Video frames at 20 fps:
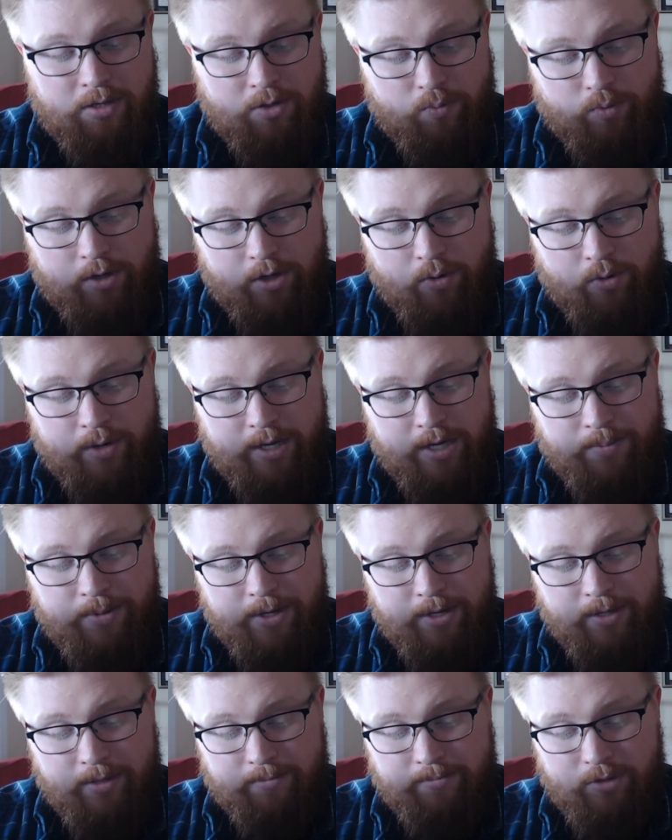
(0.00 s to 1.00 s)
"We're going
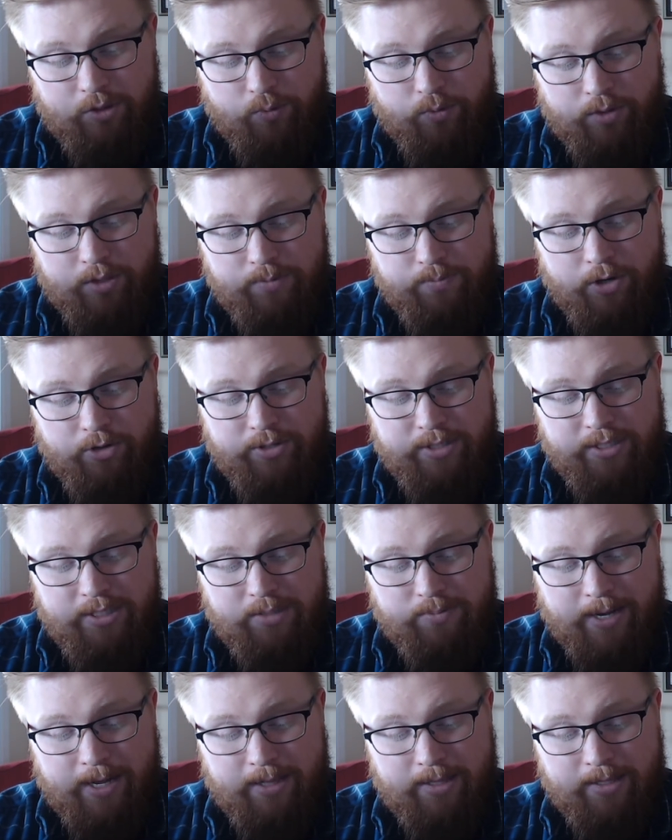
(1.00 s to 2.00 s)
uphill, towards
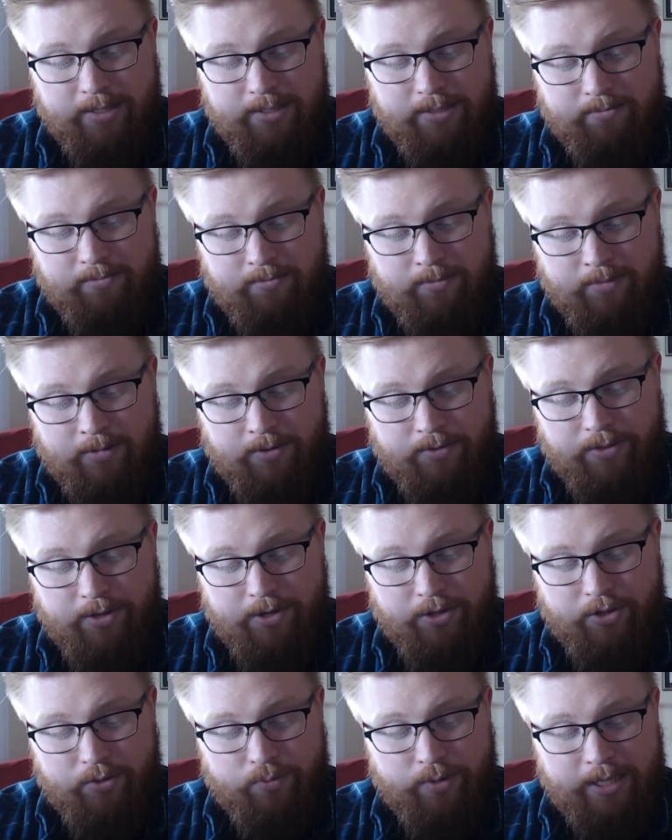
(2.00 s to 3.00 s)
Botus's palace.
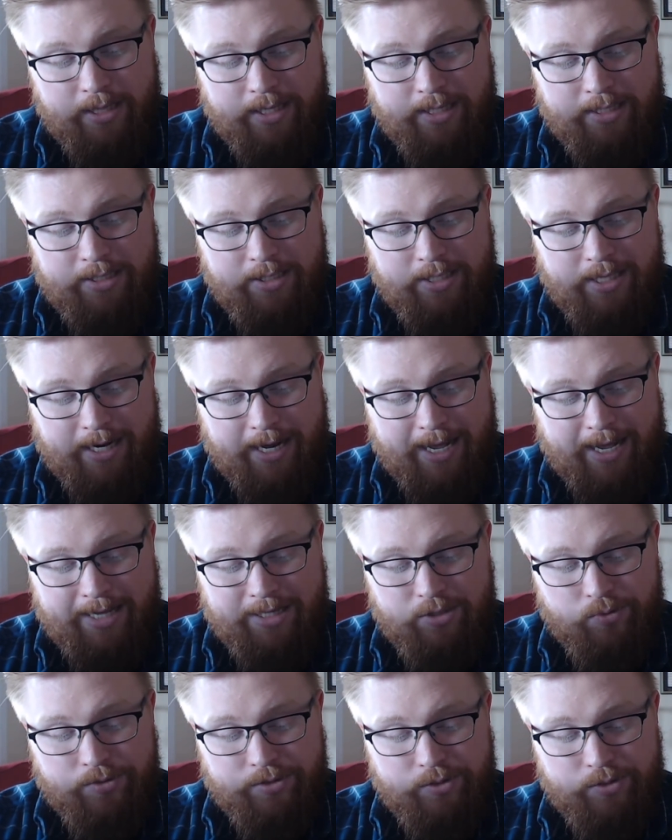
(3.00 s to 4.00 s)
The other way leads to that
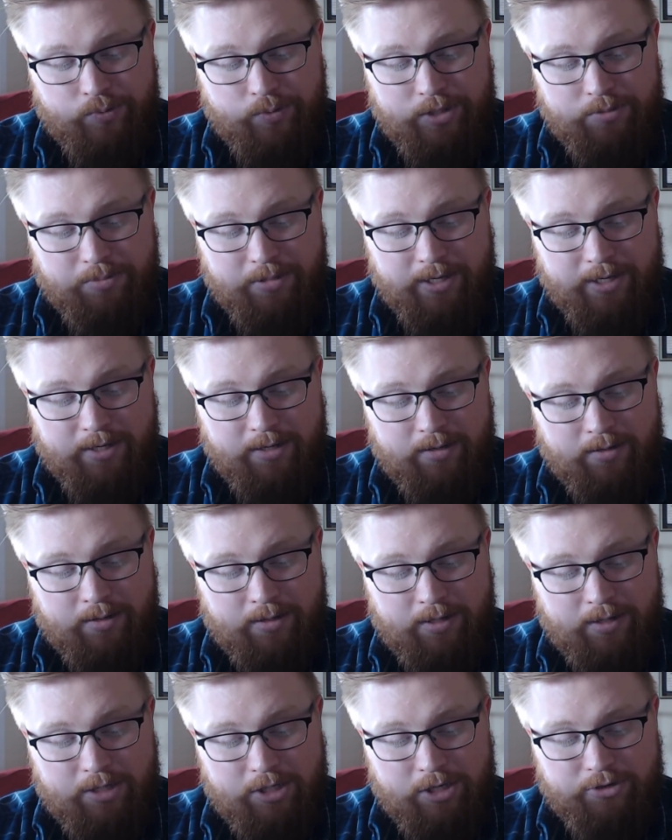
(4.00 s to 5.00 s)
asshole, Switchblade."
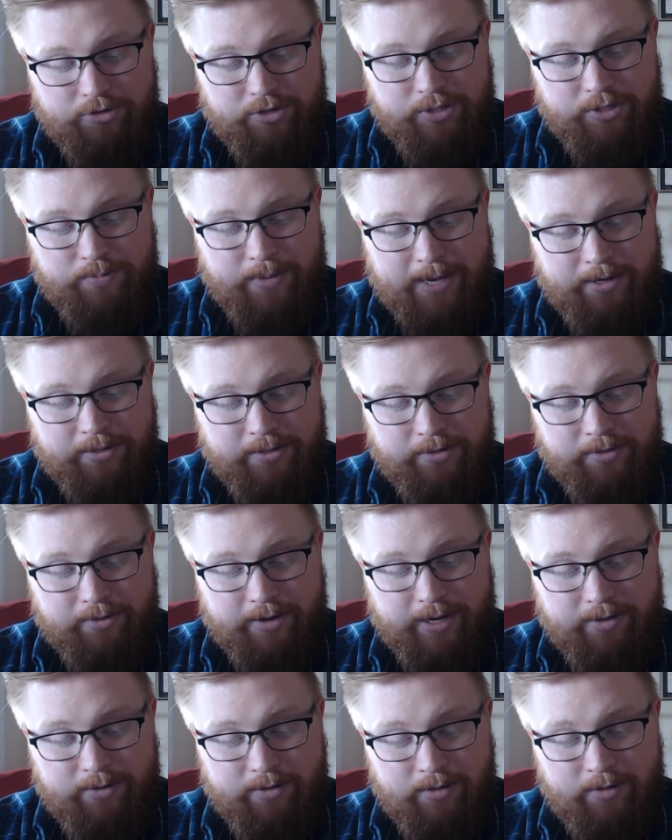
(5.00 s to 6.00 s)
Shandra spat on the
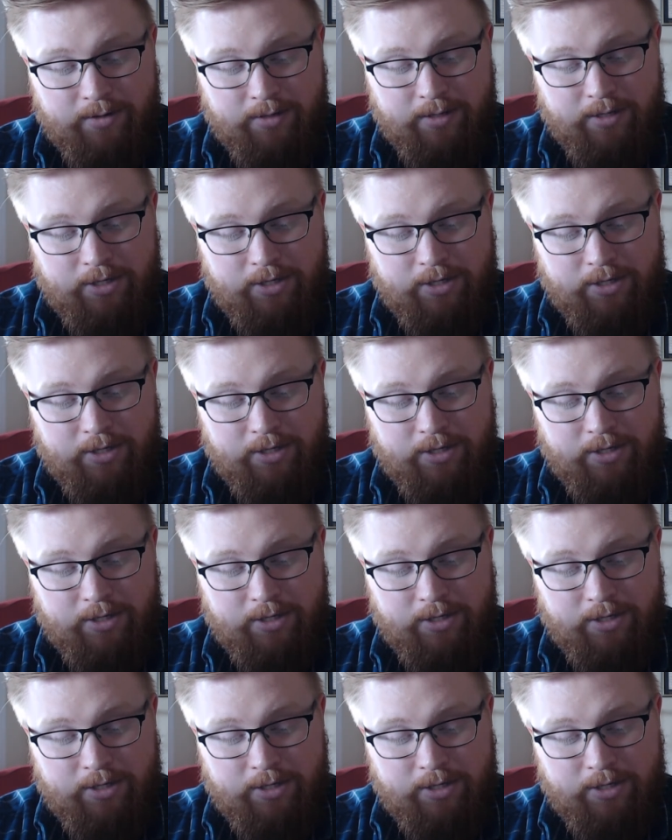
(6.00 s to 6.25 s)
ground.